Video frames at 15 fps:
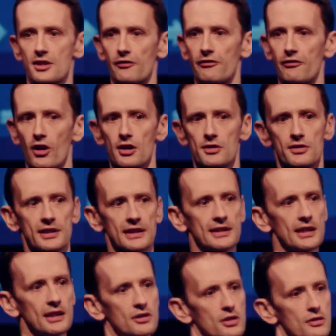that followed the
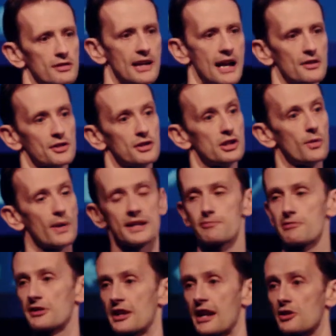year 2000 US
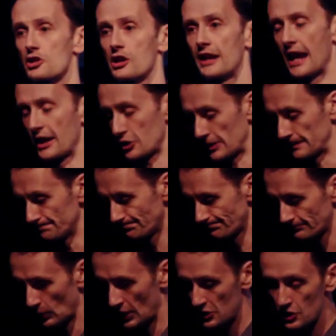presidential election,
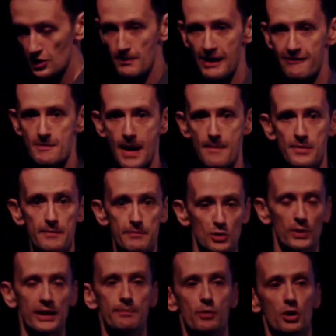which you may remember
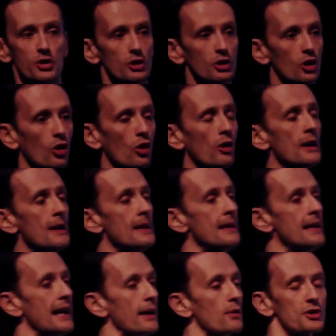between Bush and Gore.
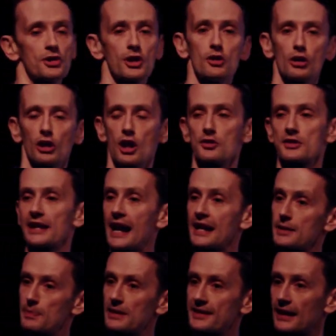It was so close it
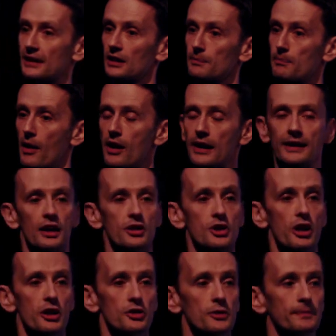had to be settled by a
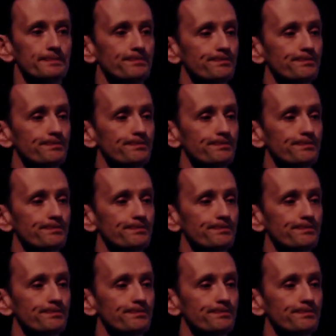judge.